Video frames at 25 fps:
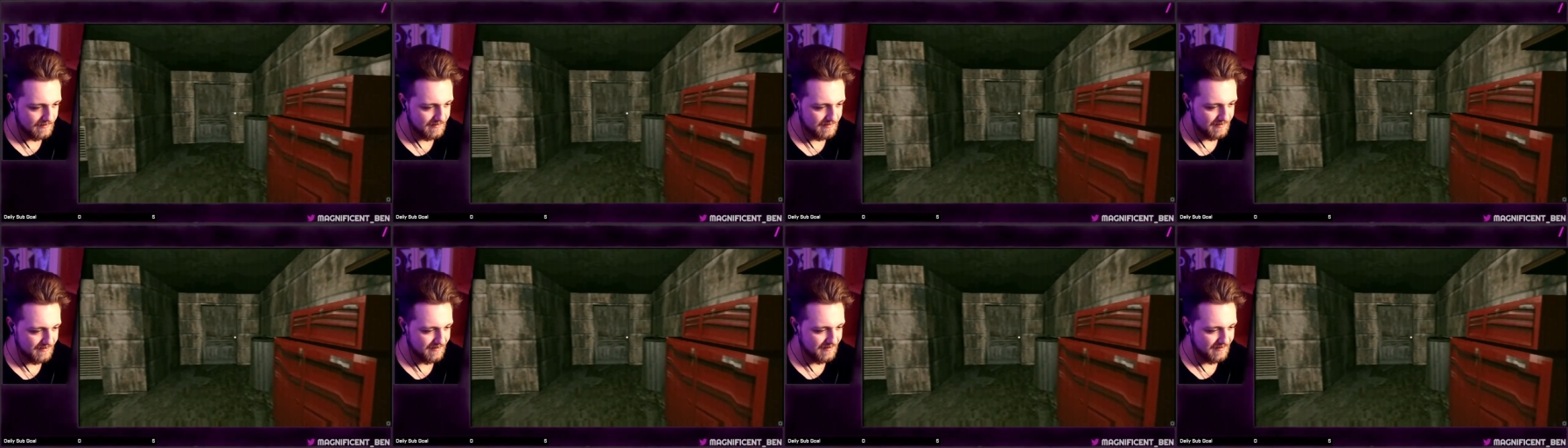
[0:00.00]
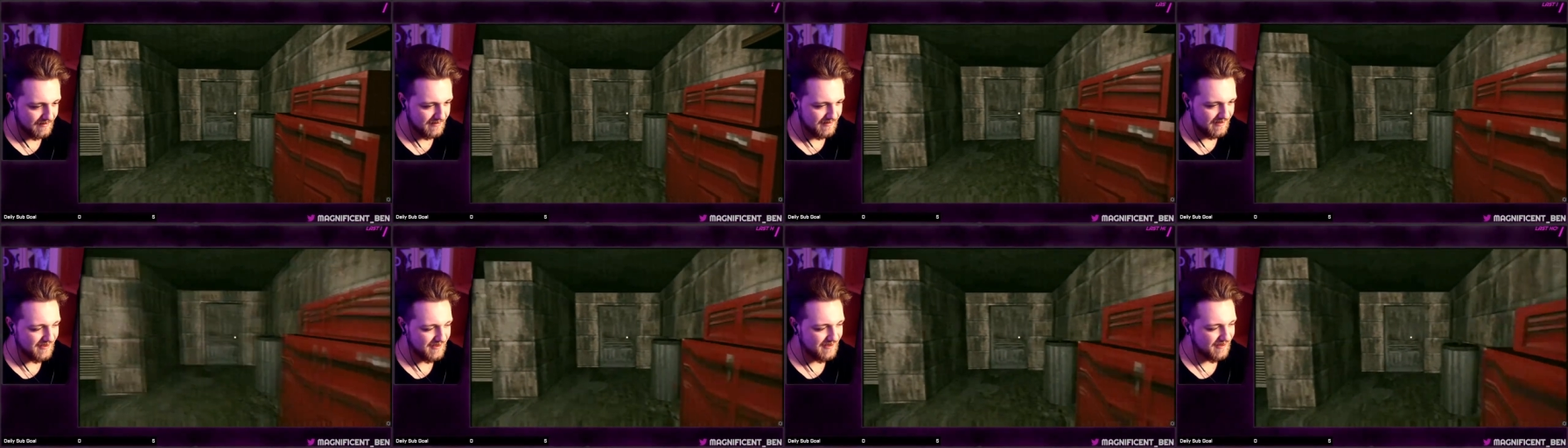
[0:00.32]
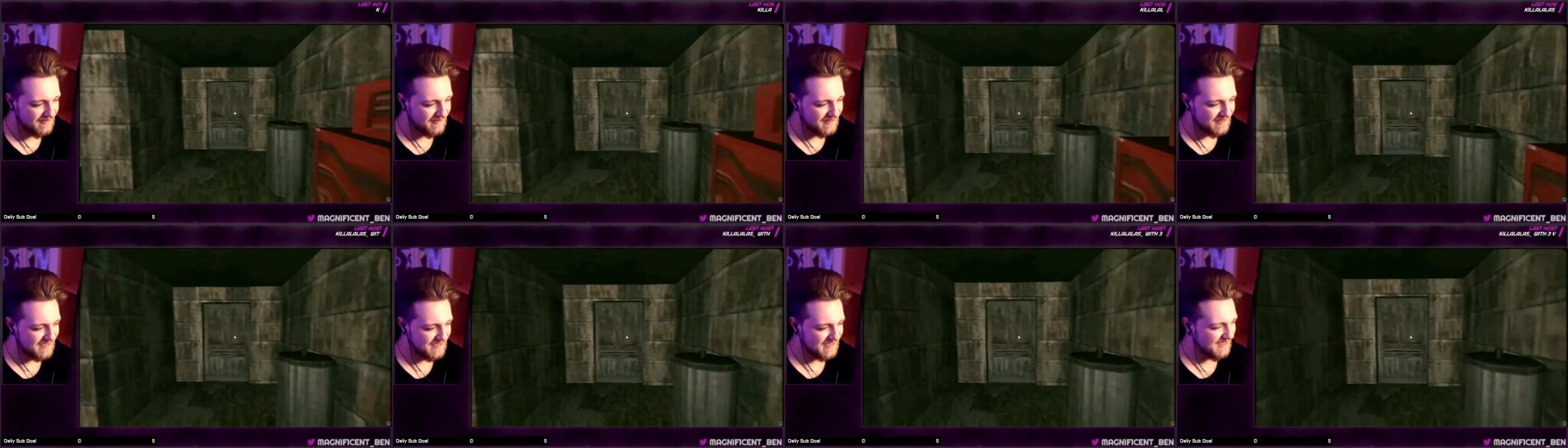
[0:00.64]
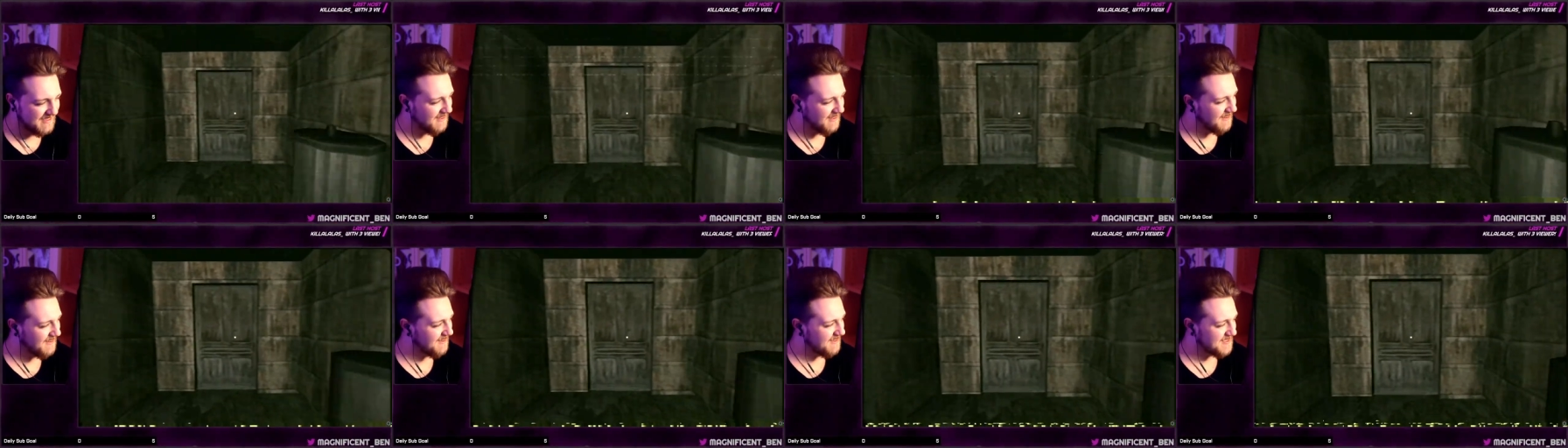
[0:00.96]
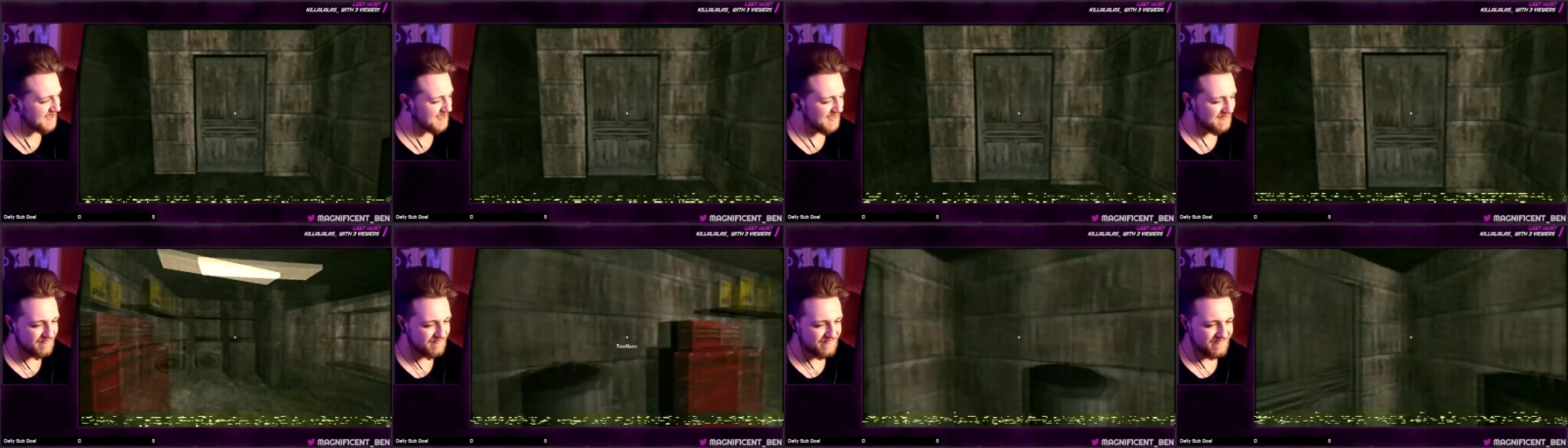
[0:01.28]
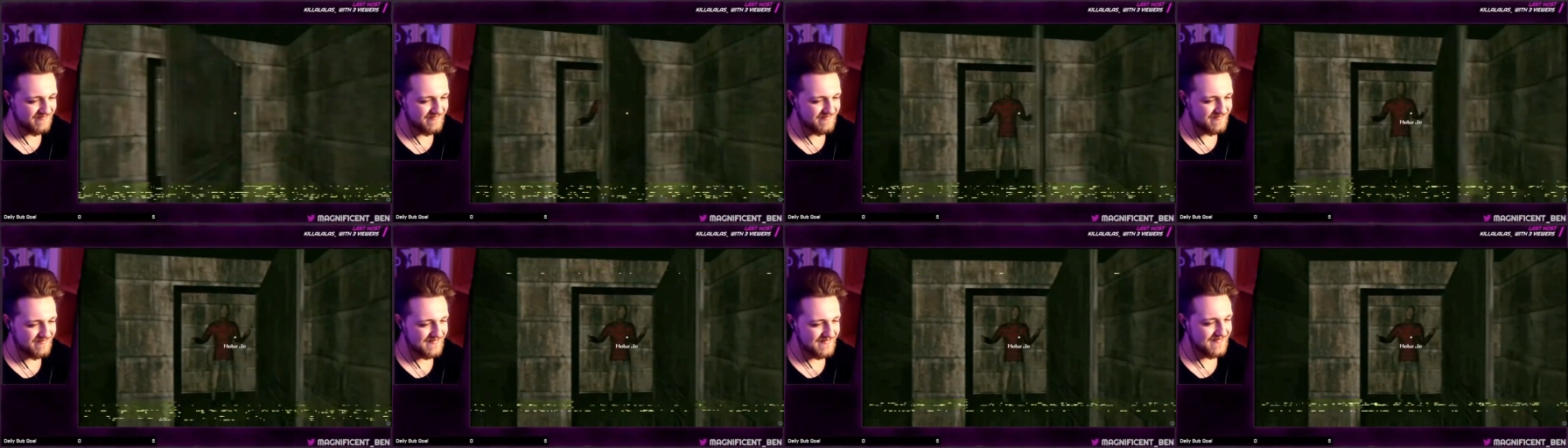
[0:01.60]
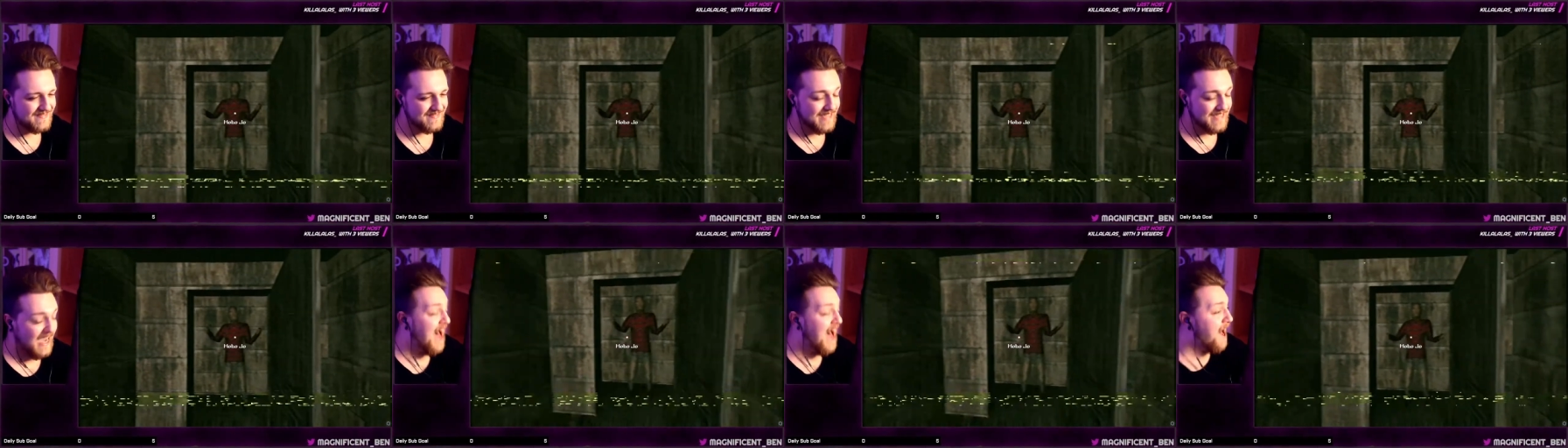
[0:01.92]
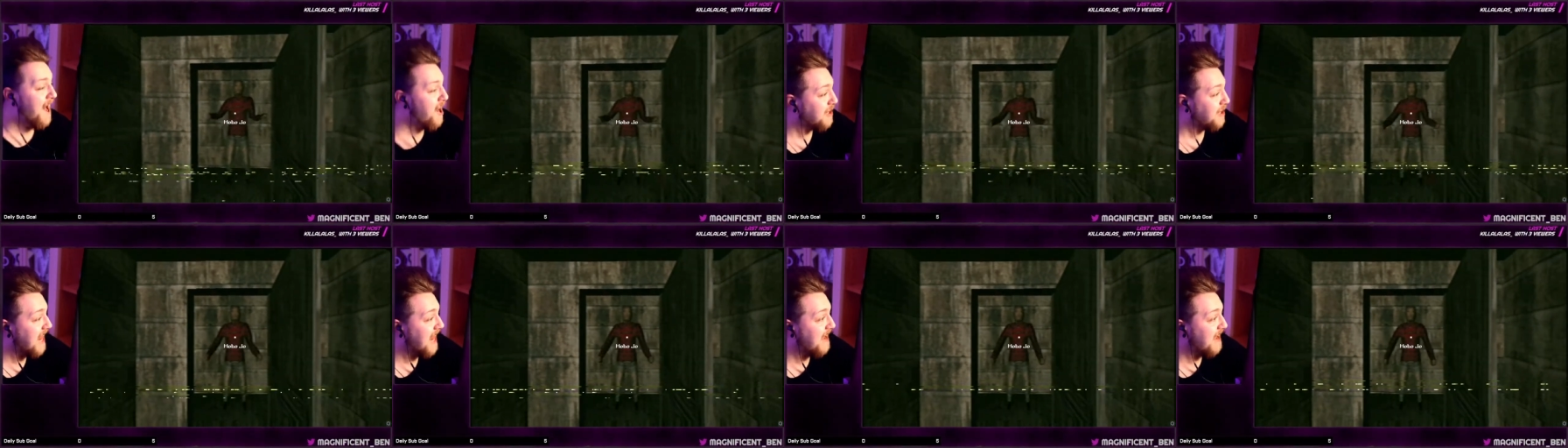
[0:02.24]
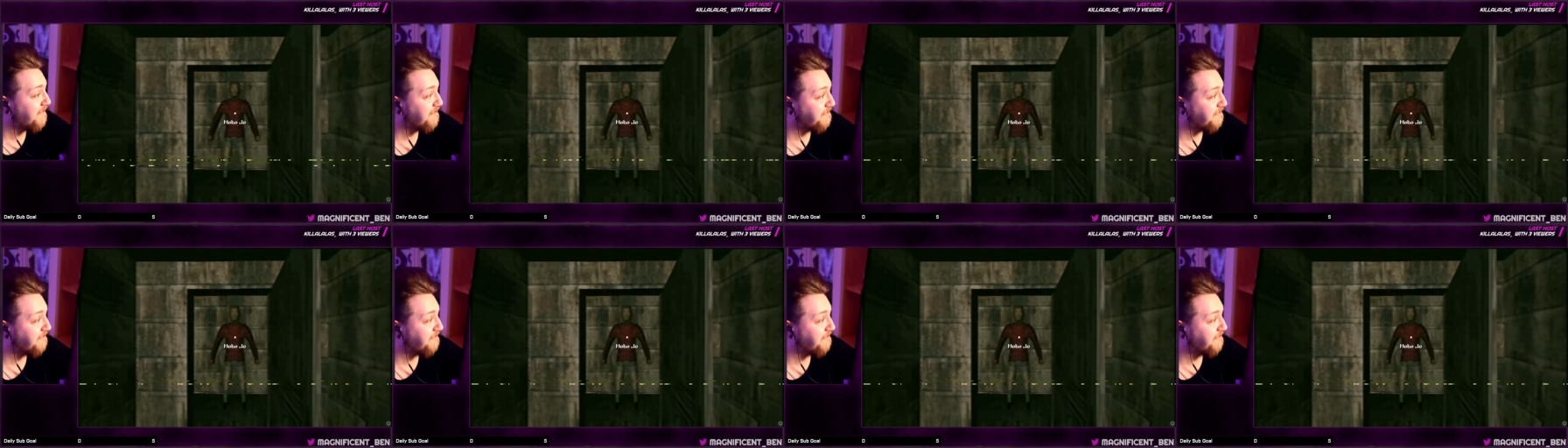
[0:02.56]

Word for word: Oh, I'm gonna it. Oh, they